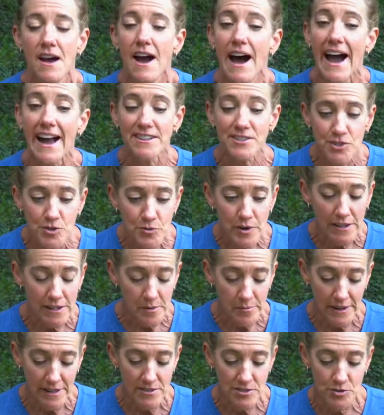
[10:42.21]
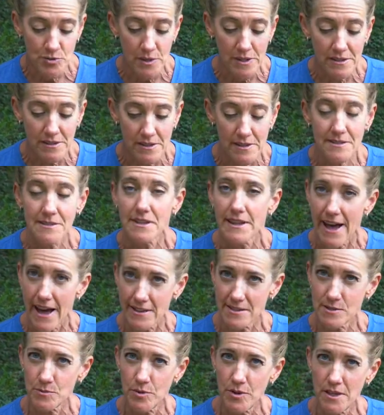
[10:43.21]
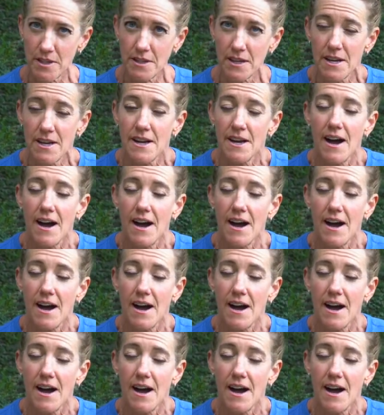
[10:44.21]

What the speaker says: I do recommend doing this last one